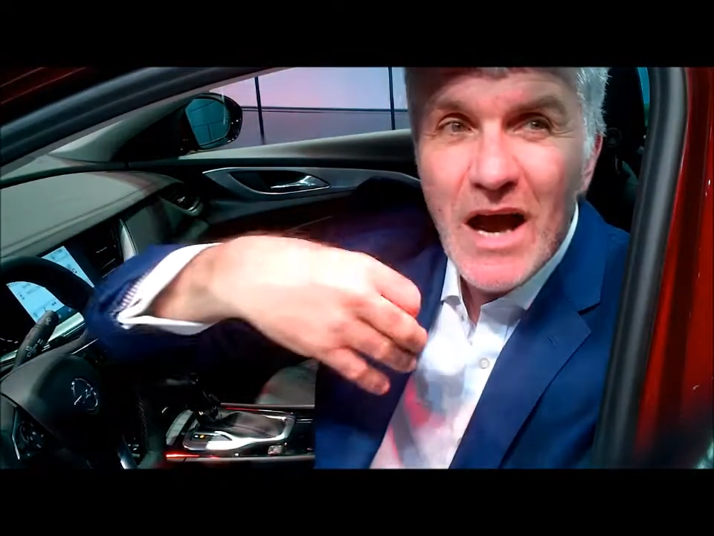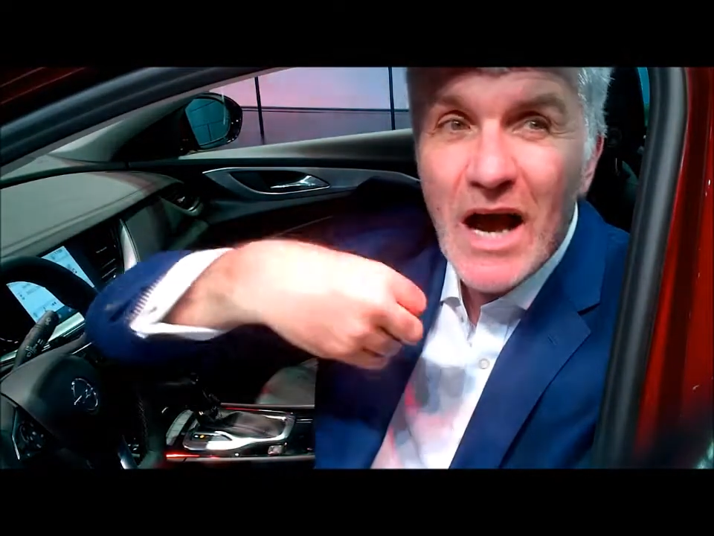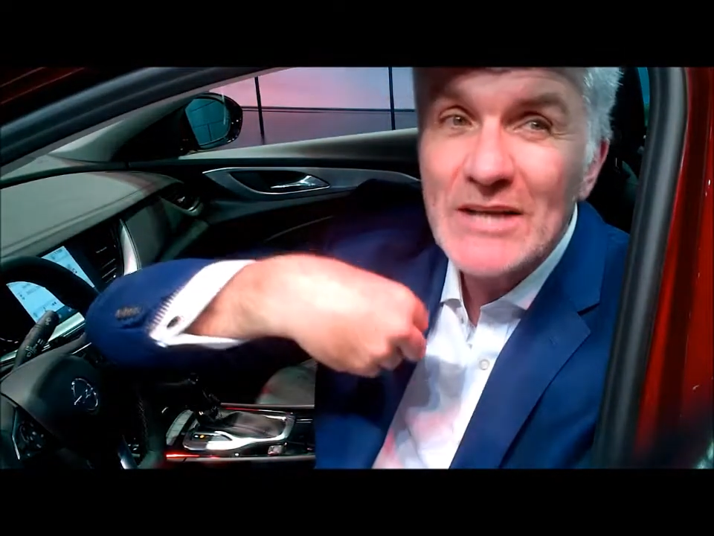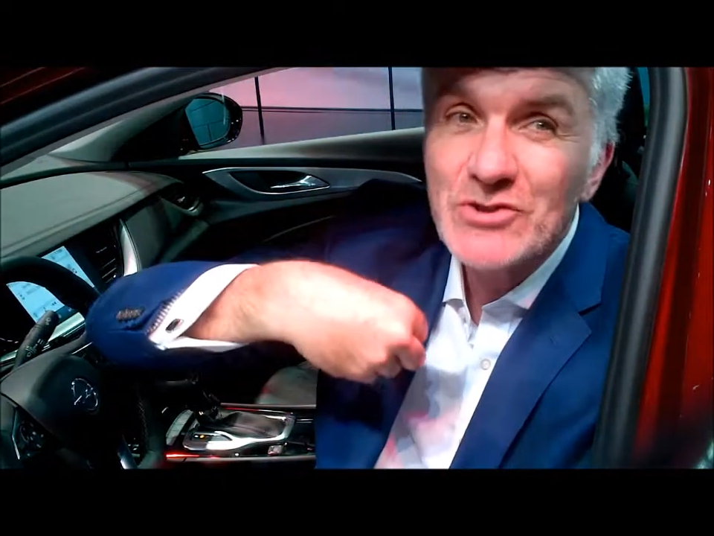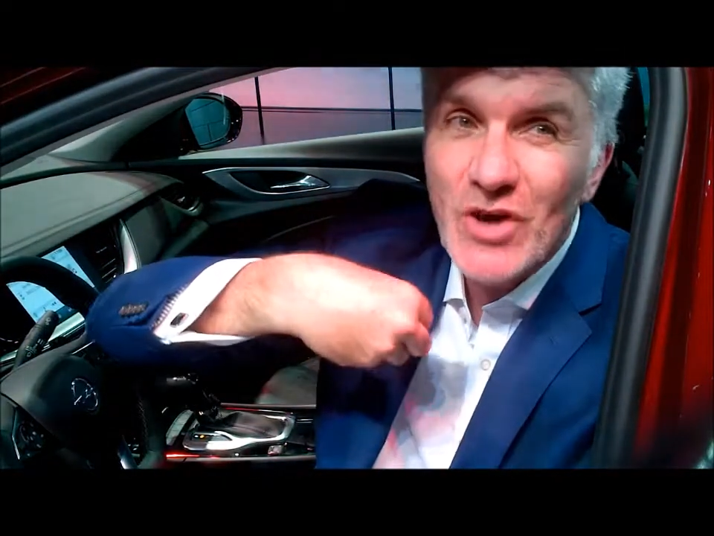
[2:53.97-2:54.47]

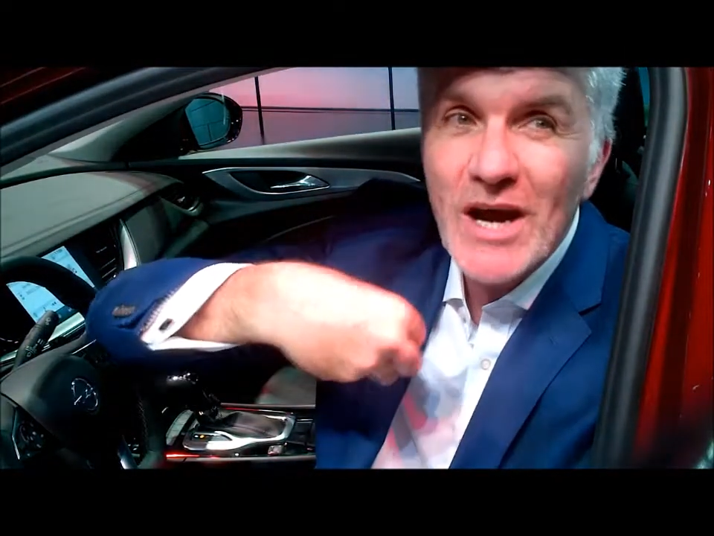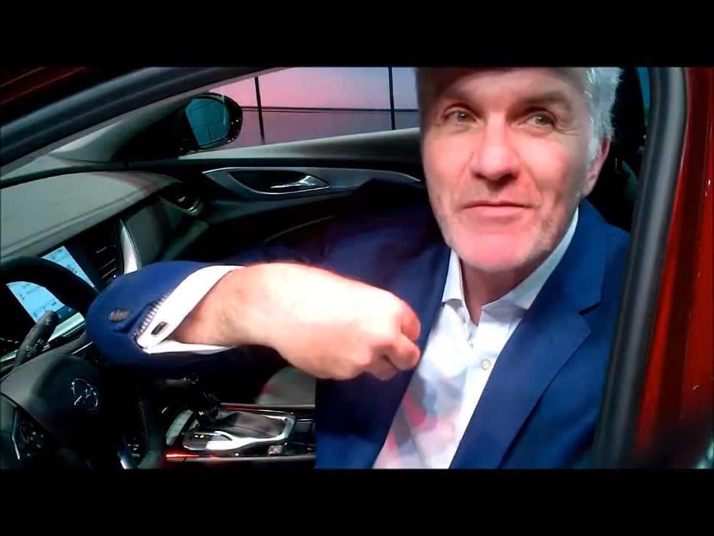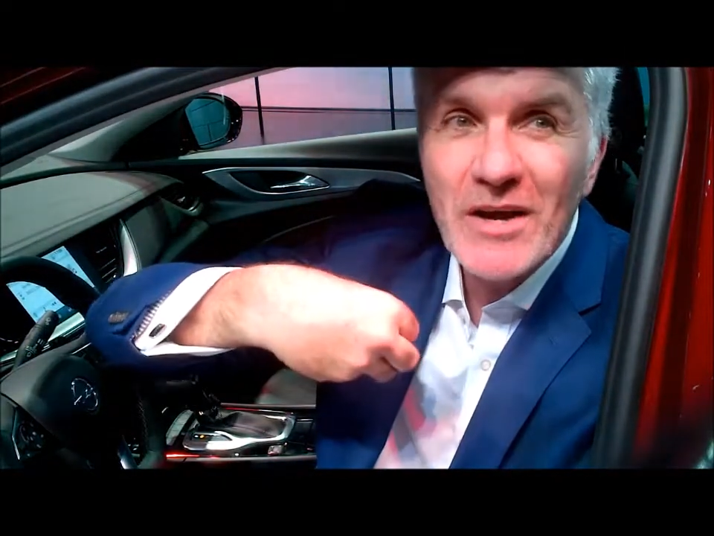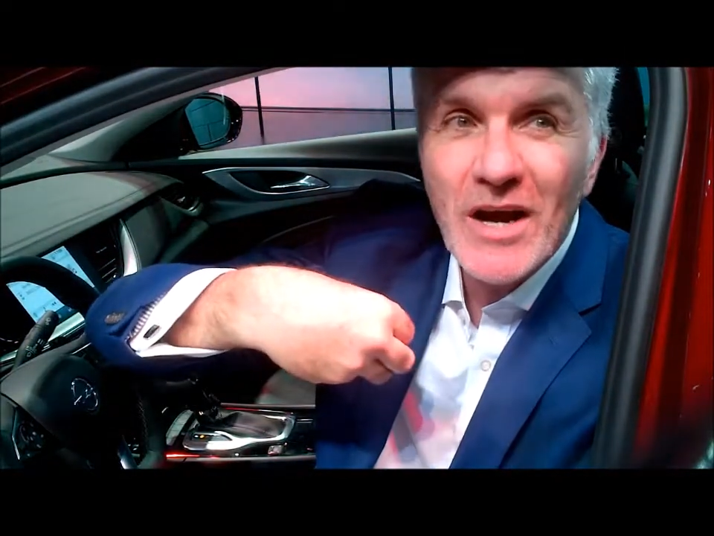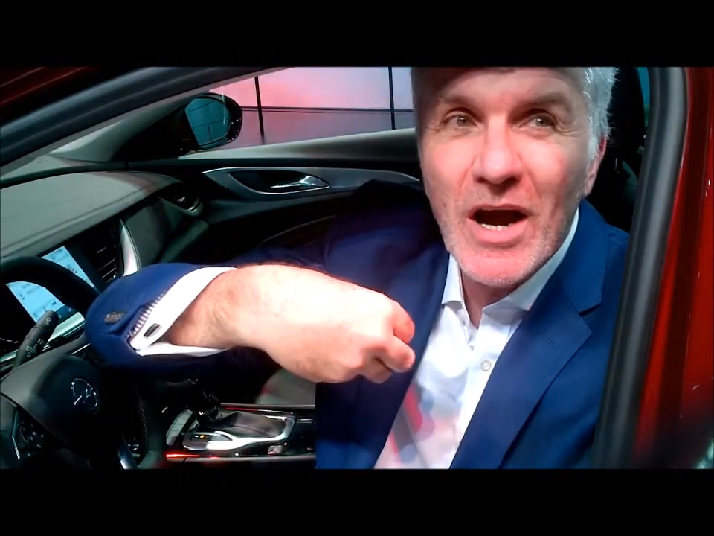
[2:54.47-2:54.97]
I
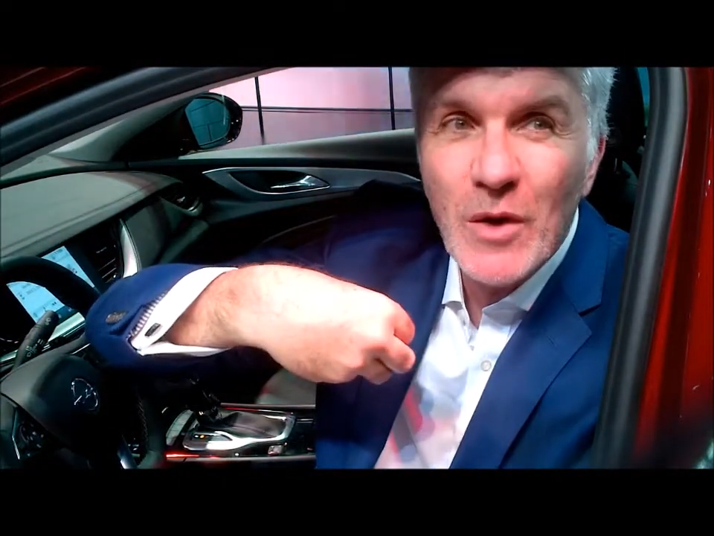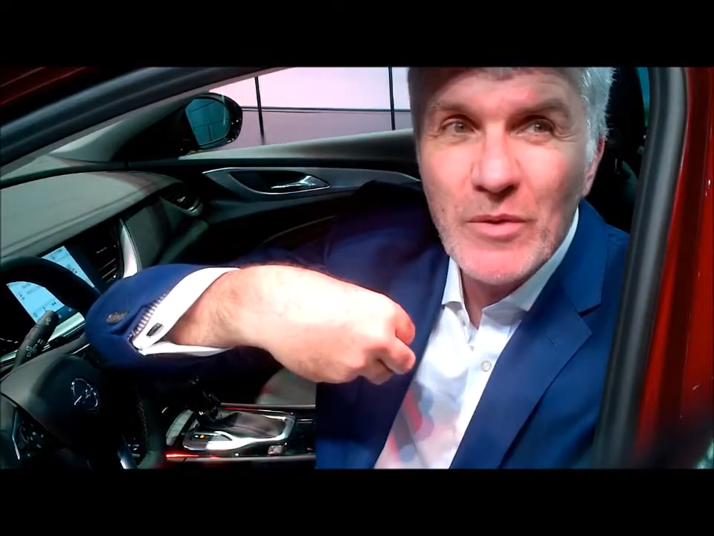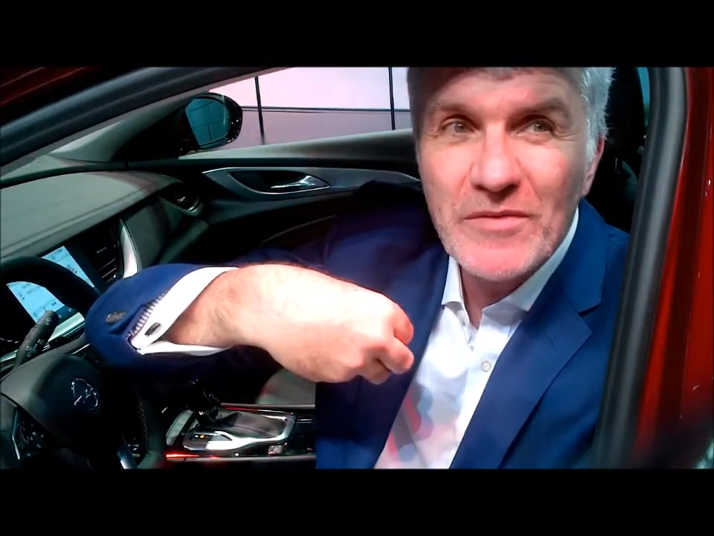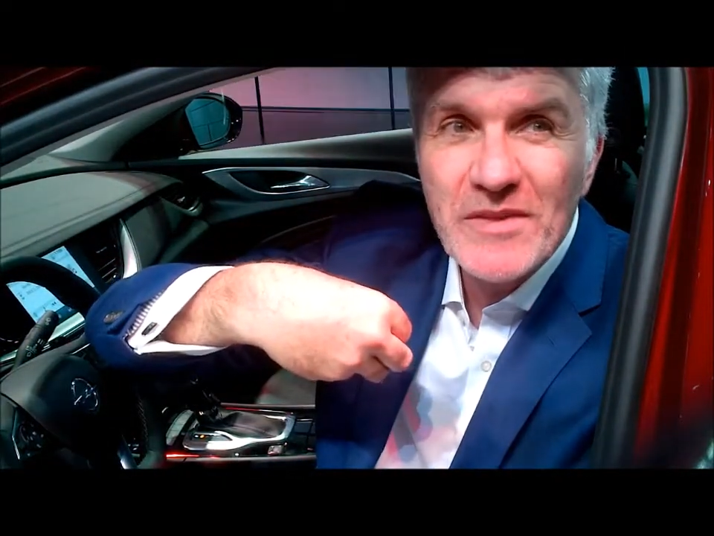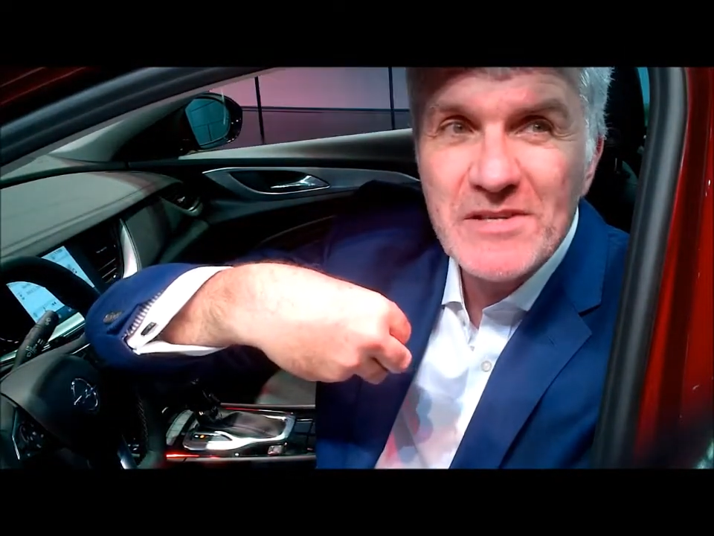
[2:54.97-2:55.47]
drive a car
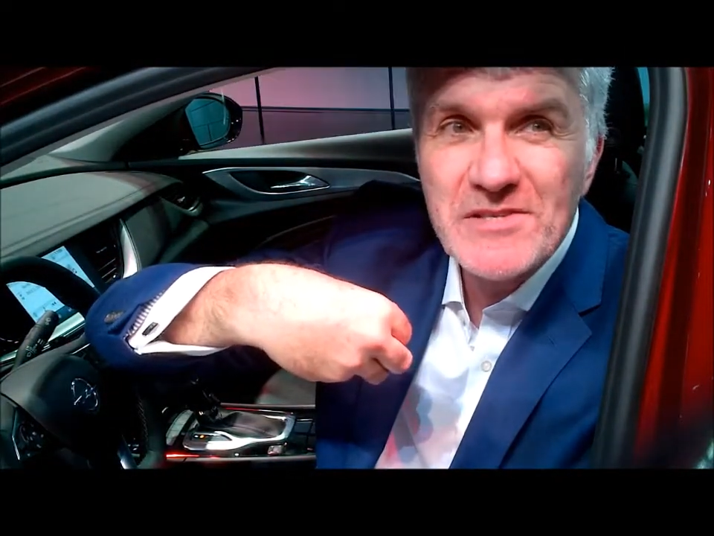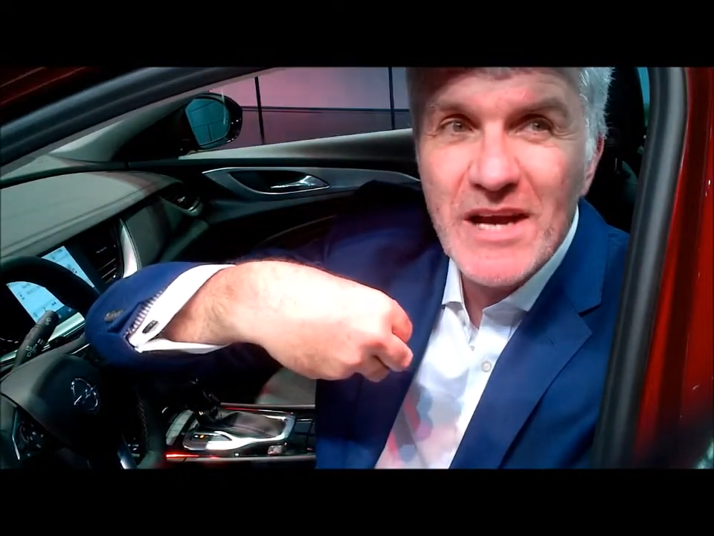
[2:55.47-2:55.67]
with this